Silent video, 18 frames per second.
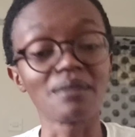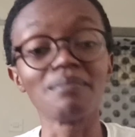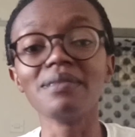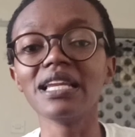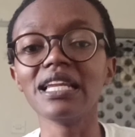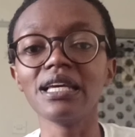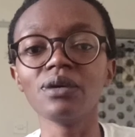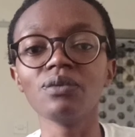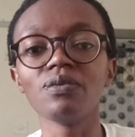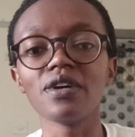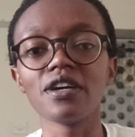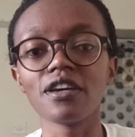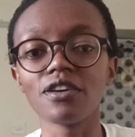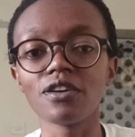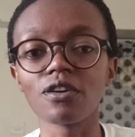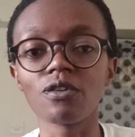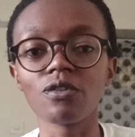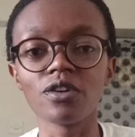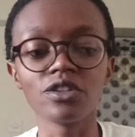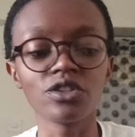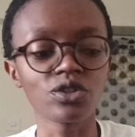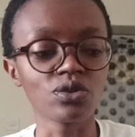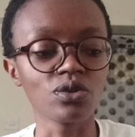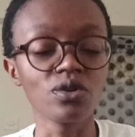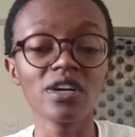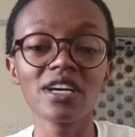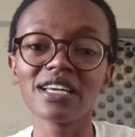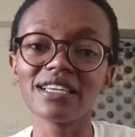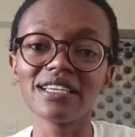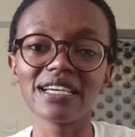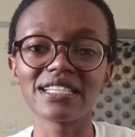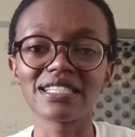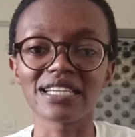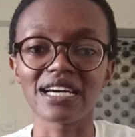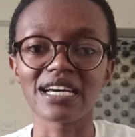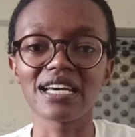leeway. You're going to
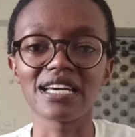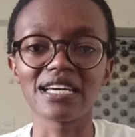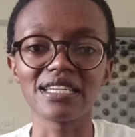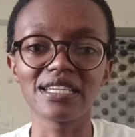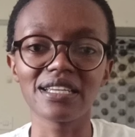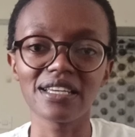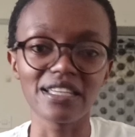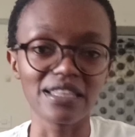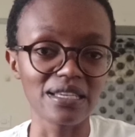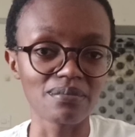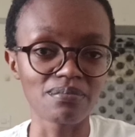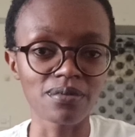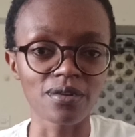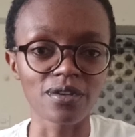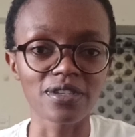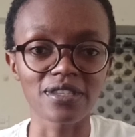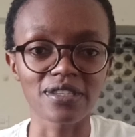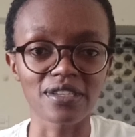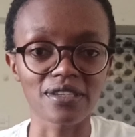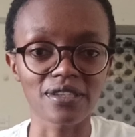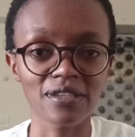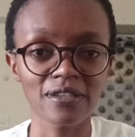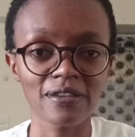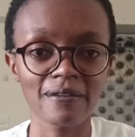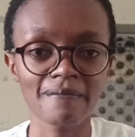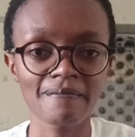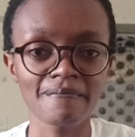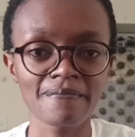get ahead in the process.